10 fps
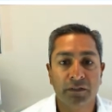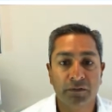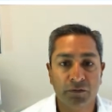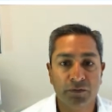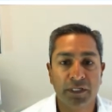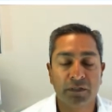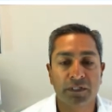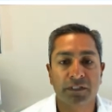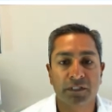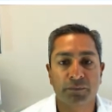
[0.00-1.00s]
to
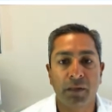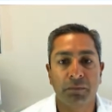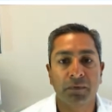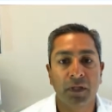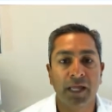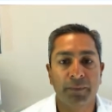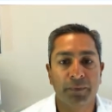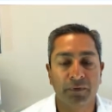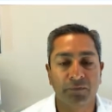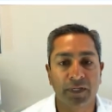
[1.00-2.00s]
decrease this problem called
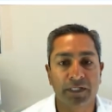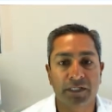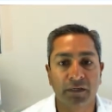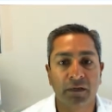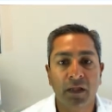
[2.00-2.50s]
hyperinflation.